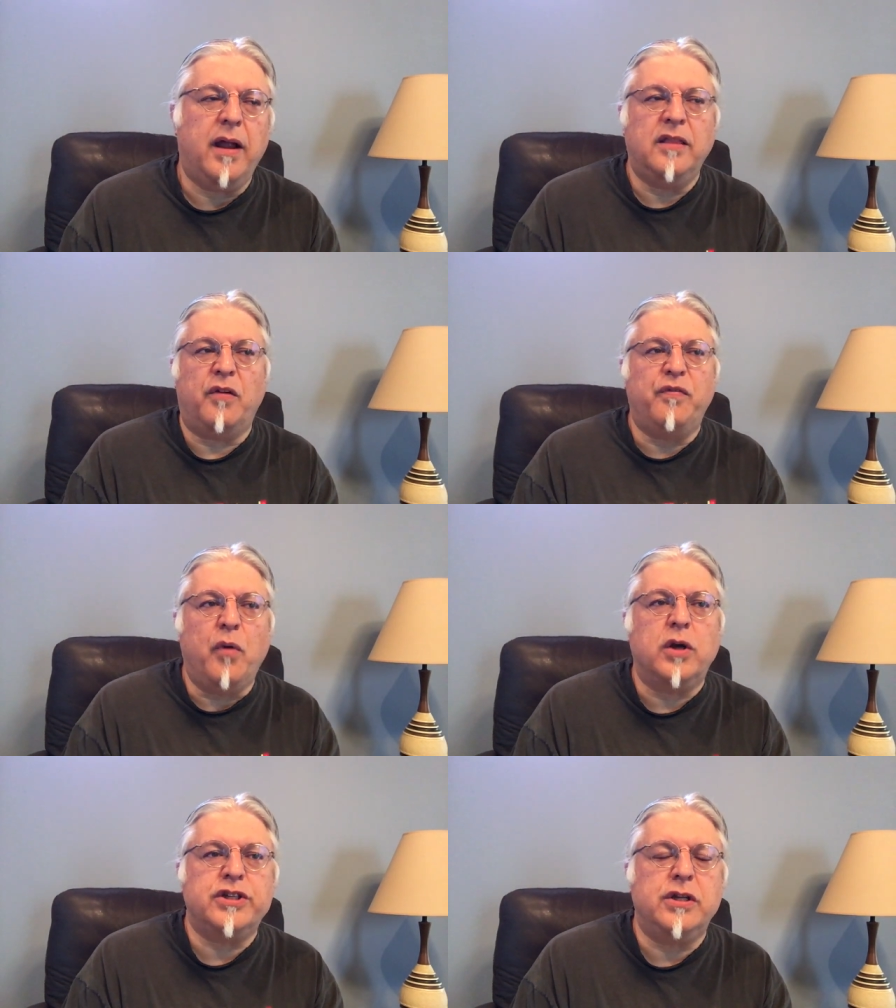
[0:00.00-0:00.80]
And they're
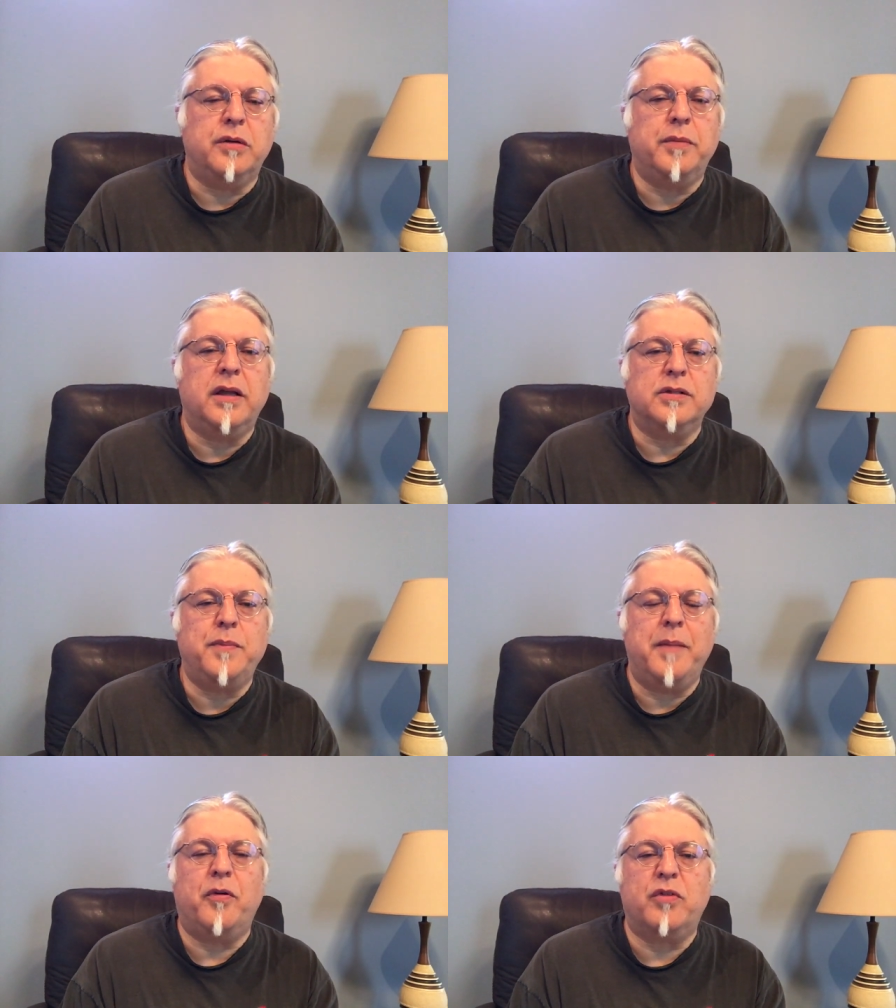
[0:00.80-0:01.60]
forced to, because
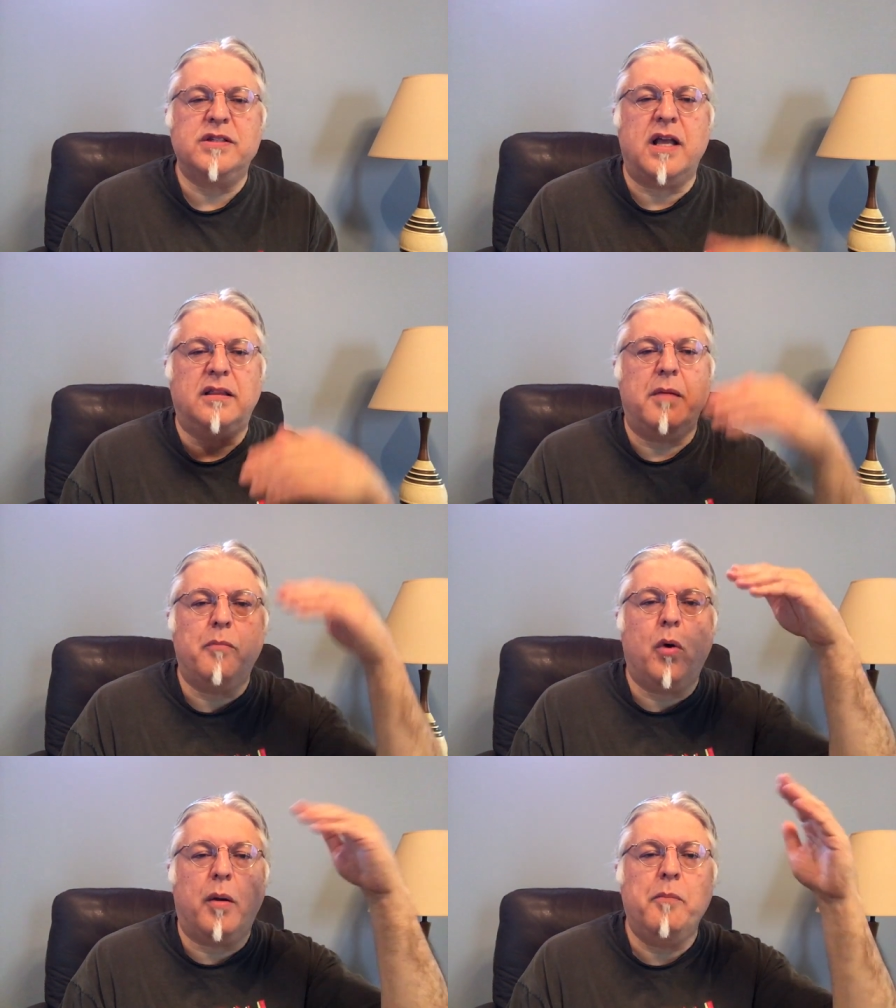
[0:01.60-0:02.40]
people resent them
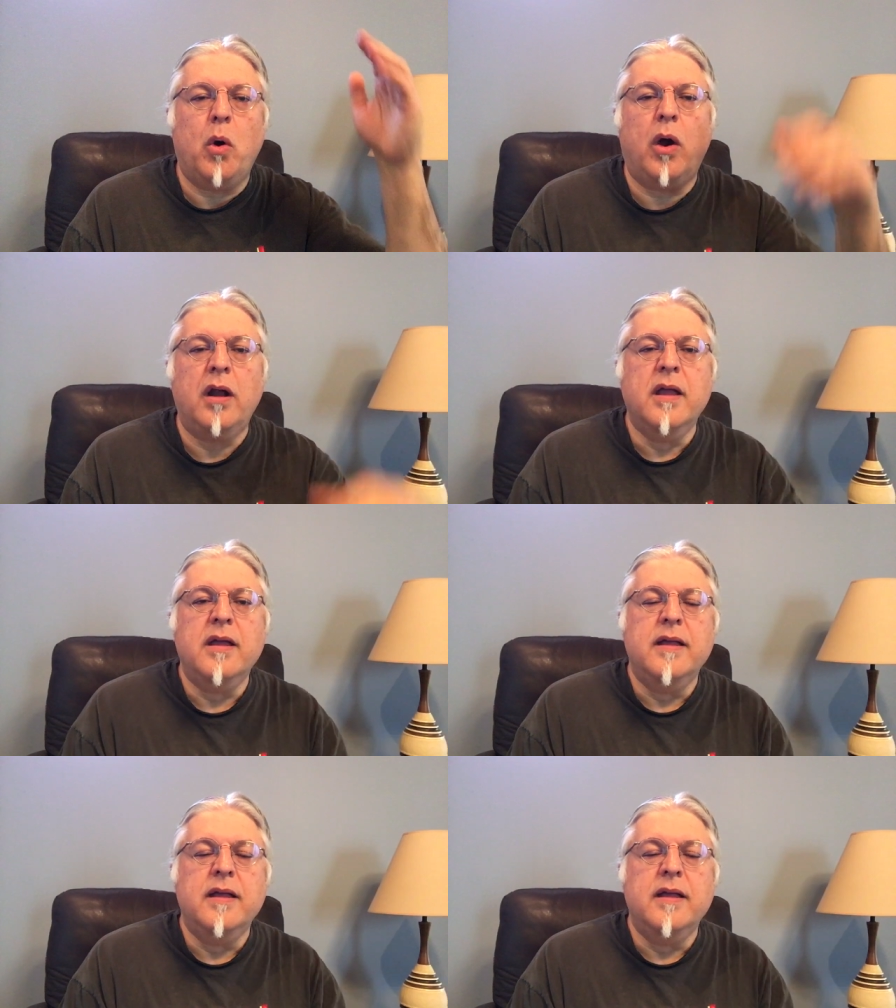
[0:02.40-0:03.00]
more and more.